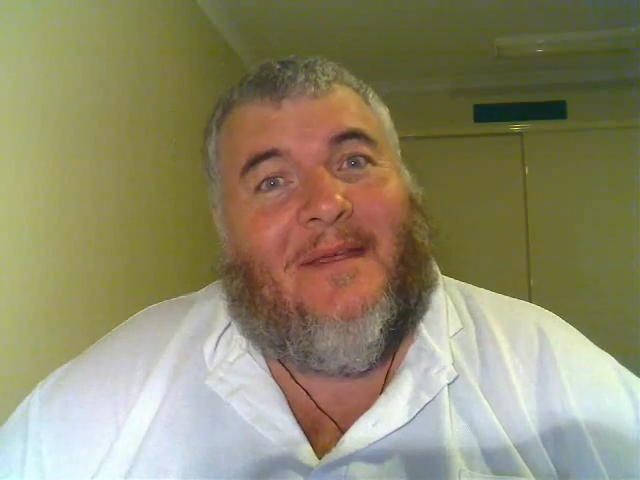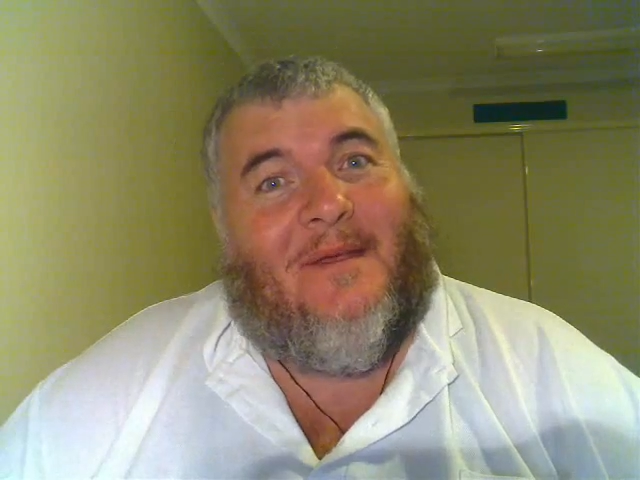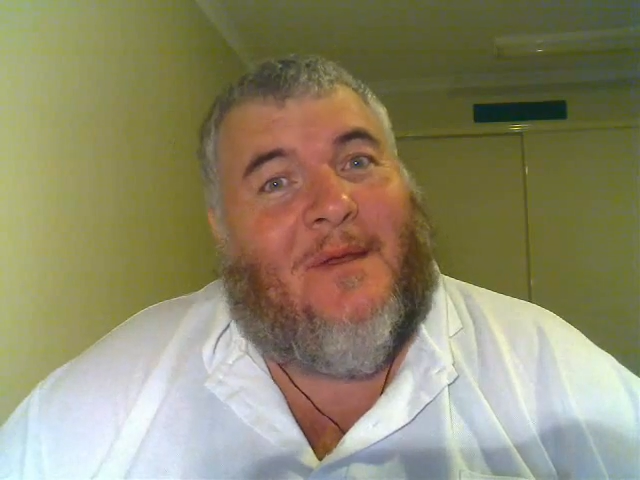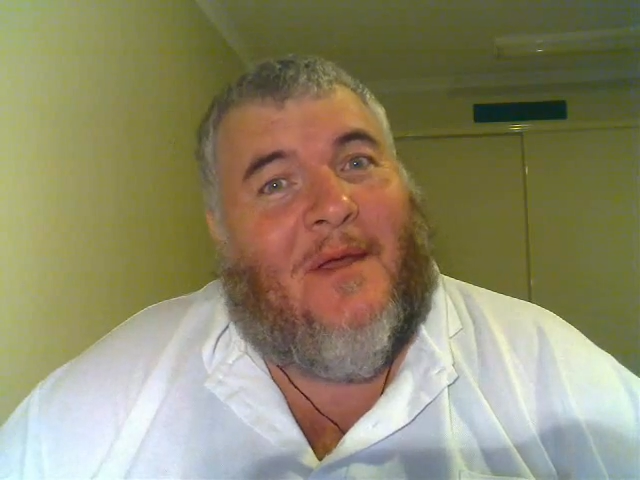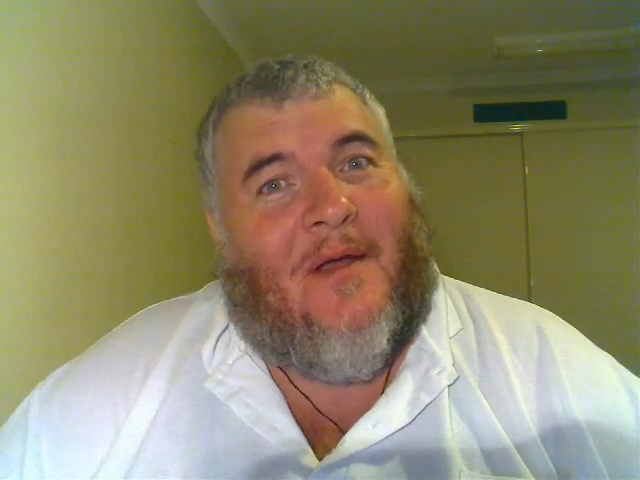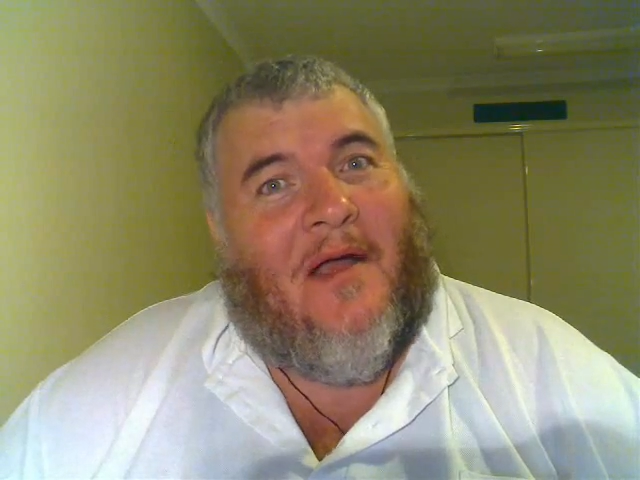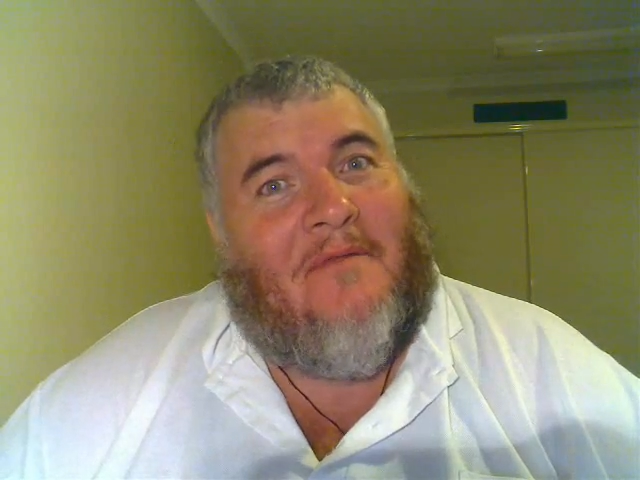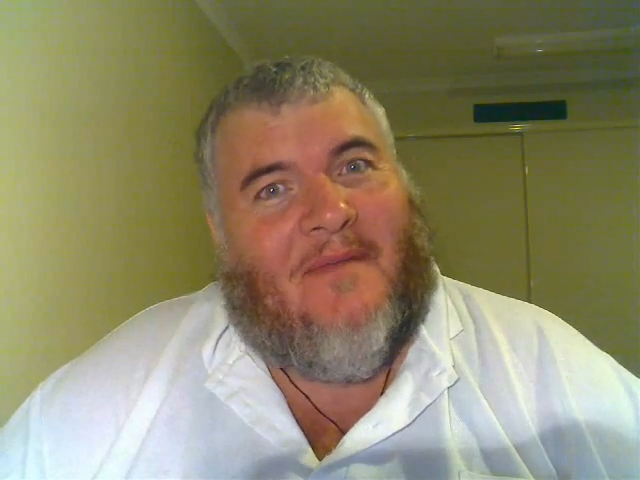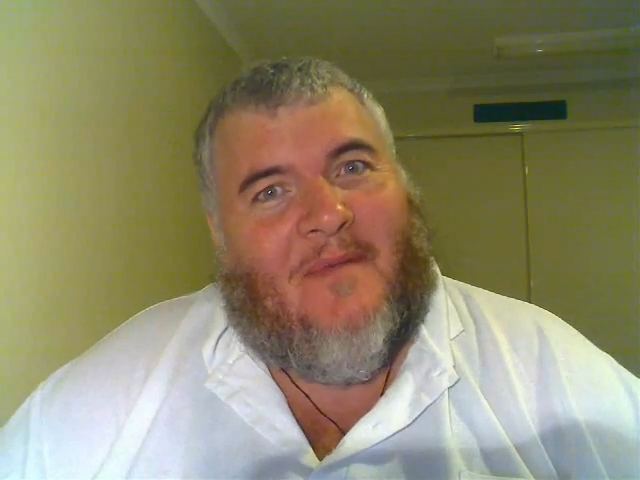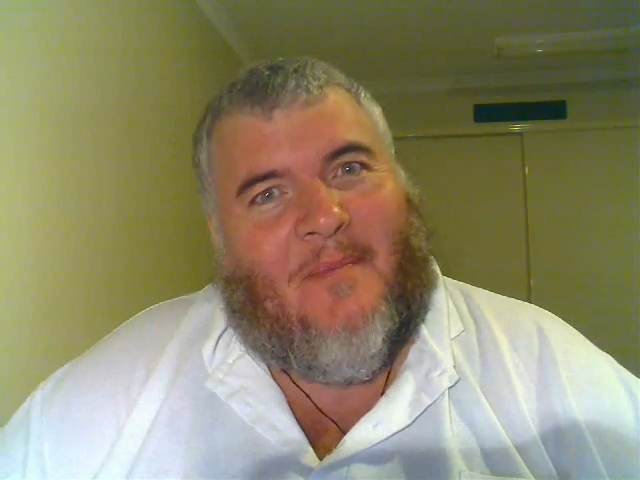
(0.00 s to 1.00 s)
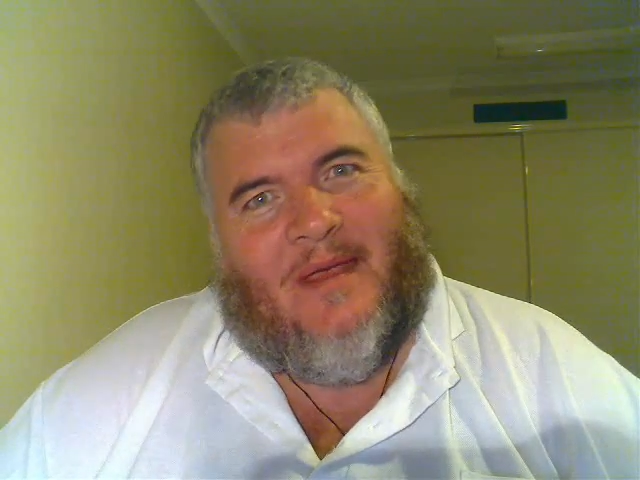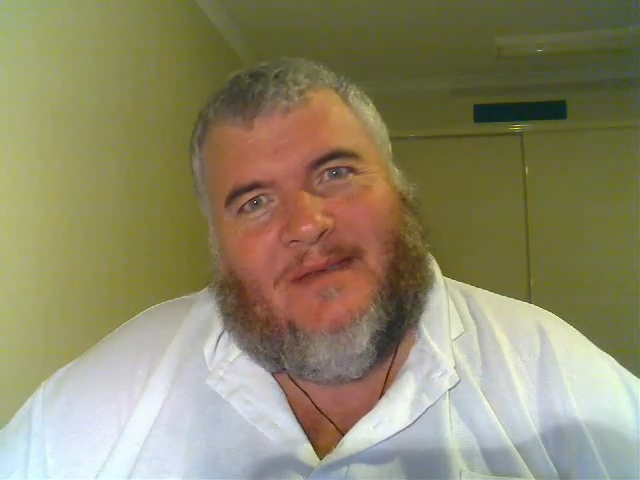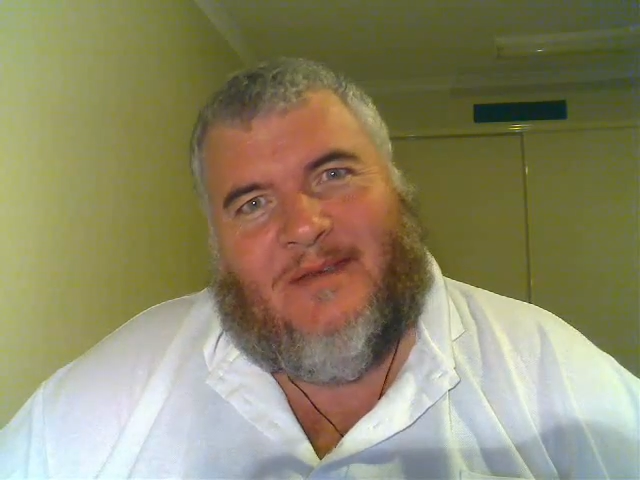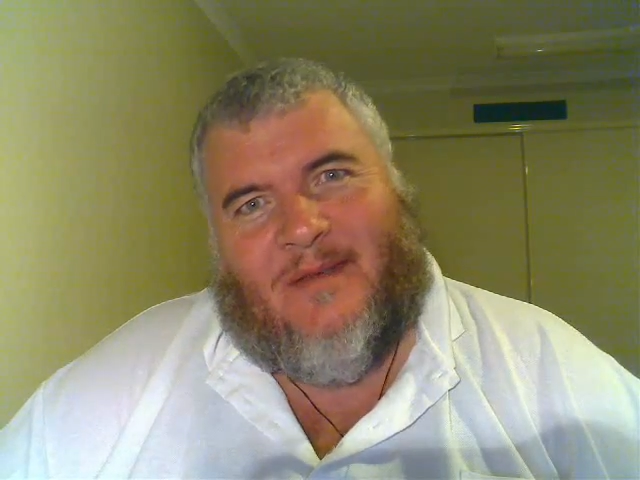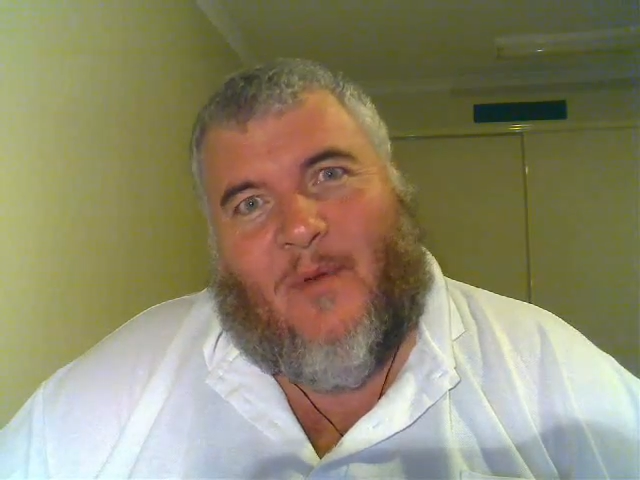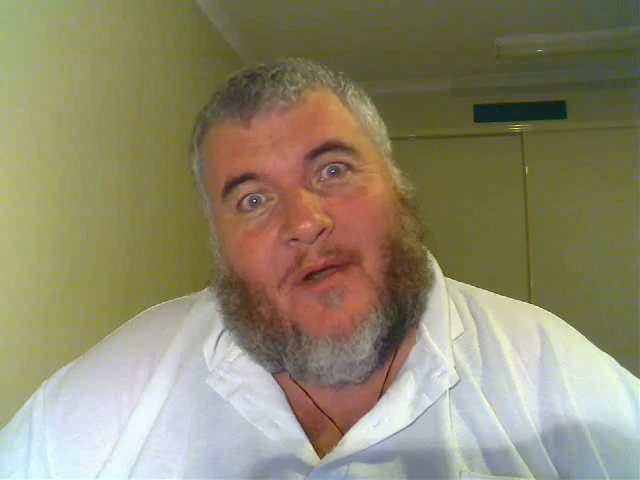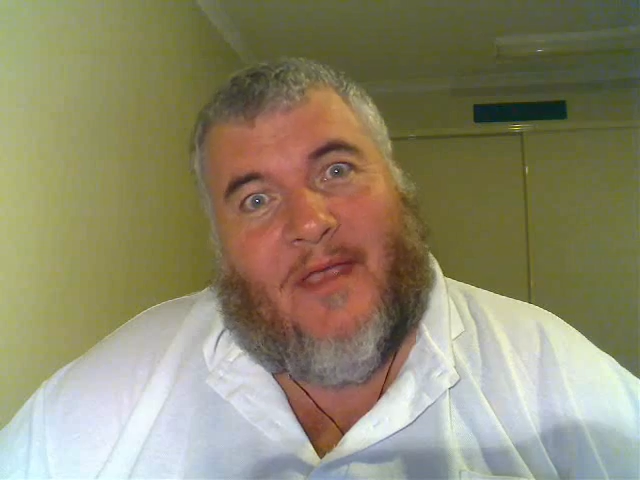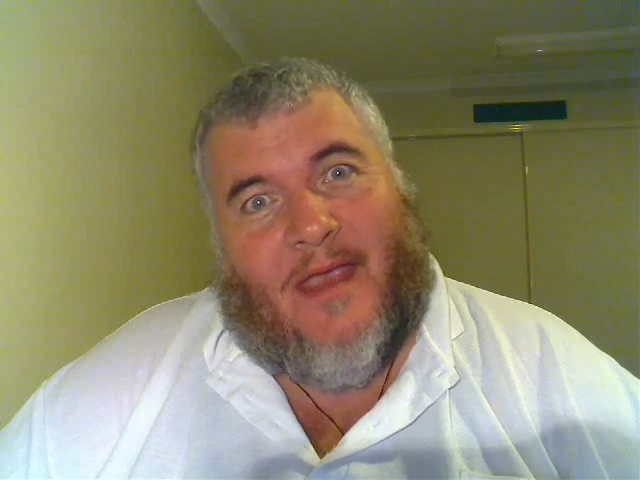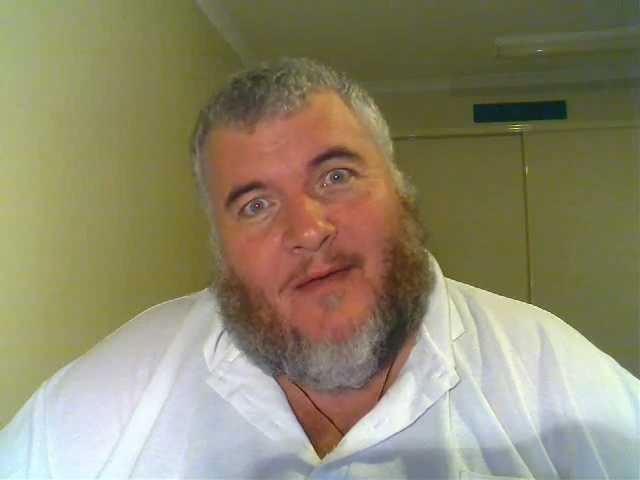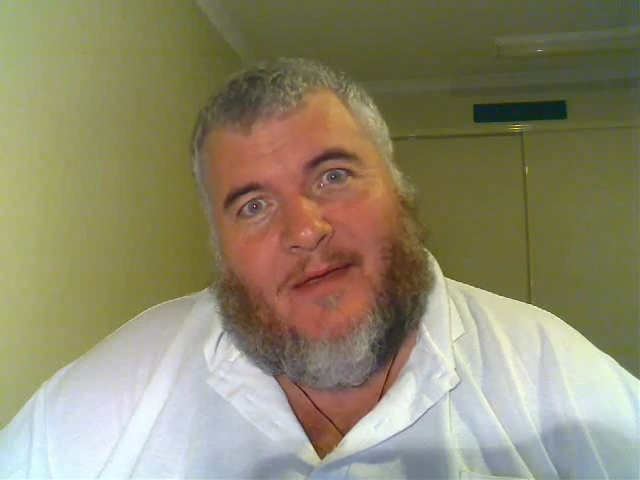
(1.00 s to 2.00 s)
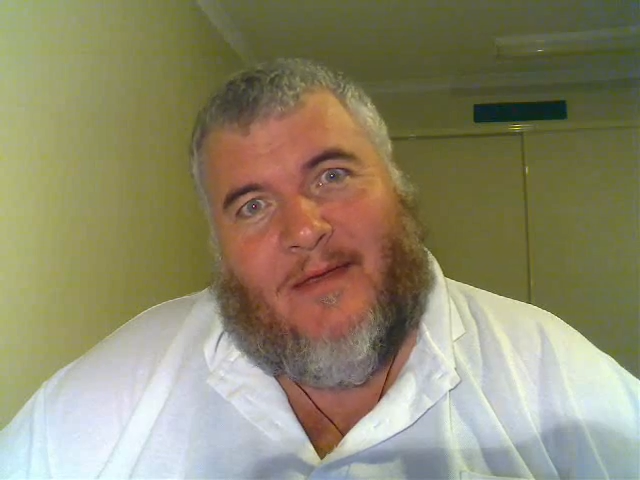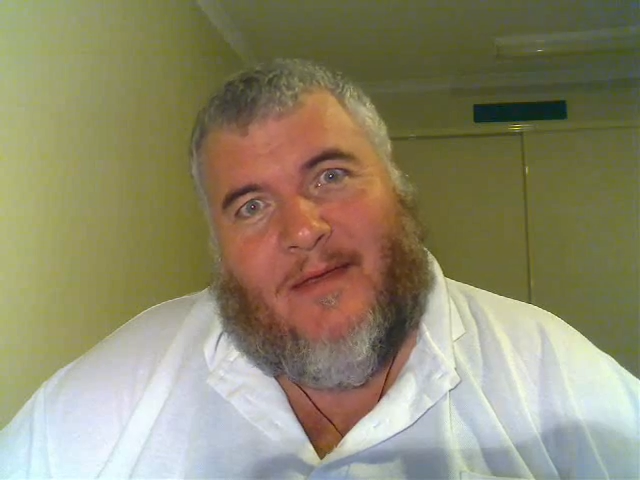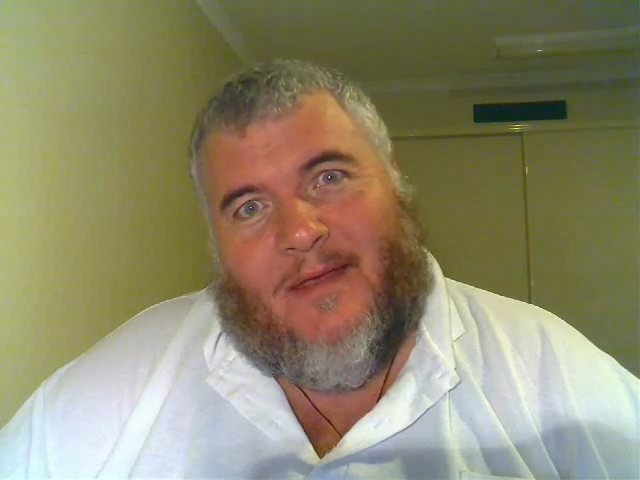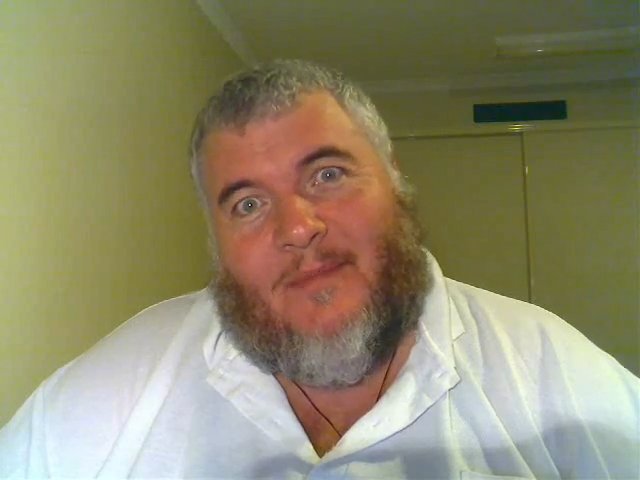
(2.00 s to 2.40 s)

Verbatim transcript: You know, I've never been to Bulgaria,